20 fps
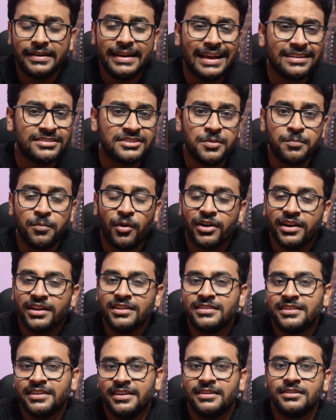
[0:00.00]
The next
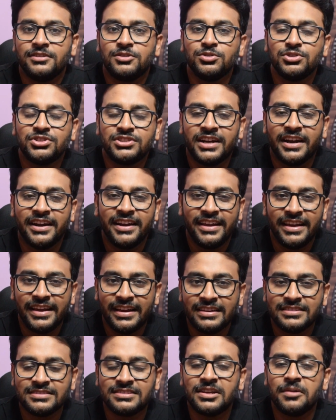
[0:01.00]
important thing to
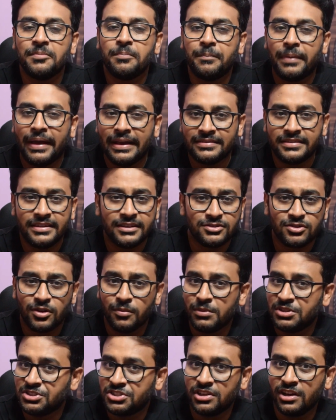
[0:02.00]
study is the basics
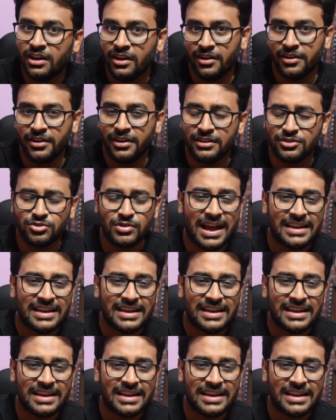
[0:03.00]
of machine learning.